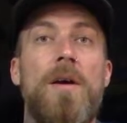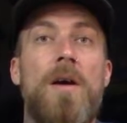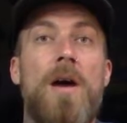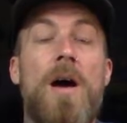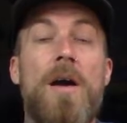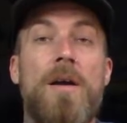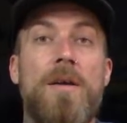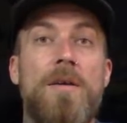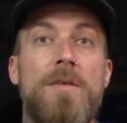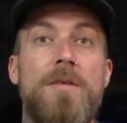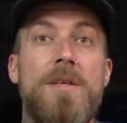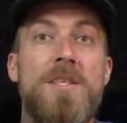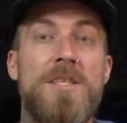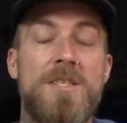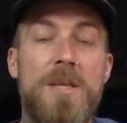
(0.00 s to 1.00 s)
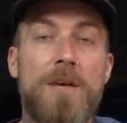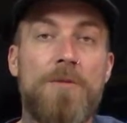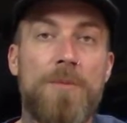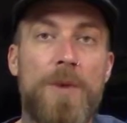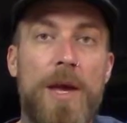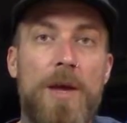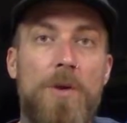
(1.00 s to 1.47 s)
Hi, this is Nick
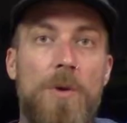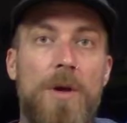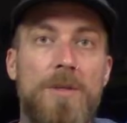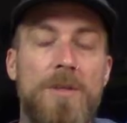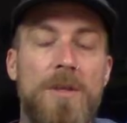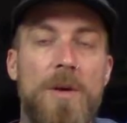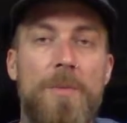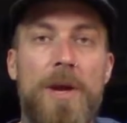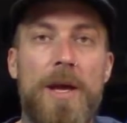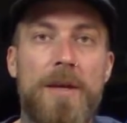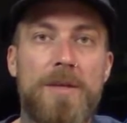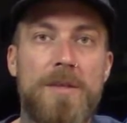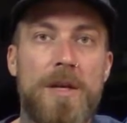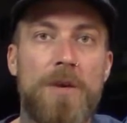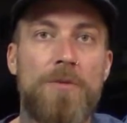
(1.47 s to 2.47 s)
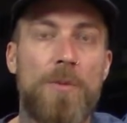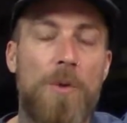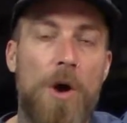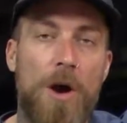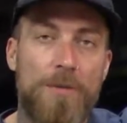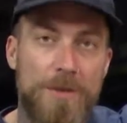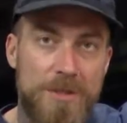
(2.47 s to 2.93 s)
from Canaweld, coming at you today from
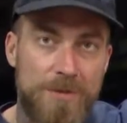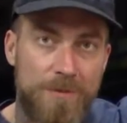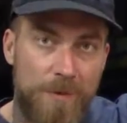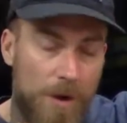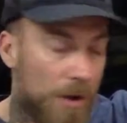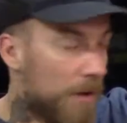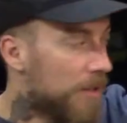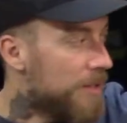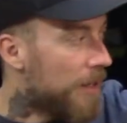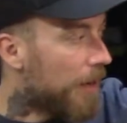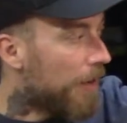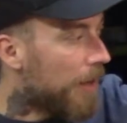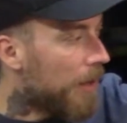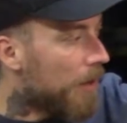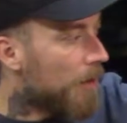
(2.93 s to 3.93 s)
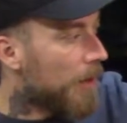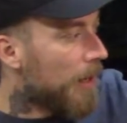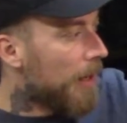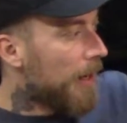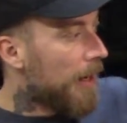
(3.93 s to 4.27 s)
our office in Vaughan, Ontario.